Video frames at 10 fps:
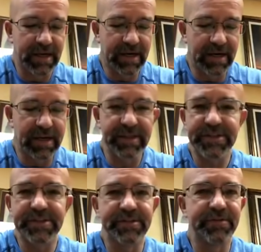And
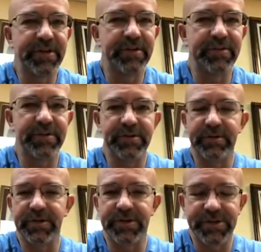this is a video that
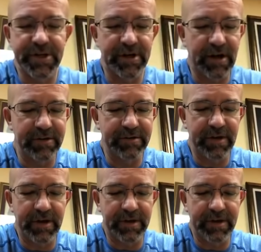you can share.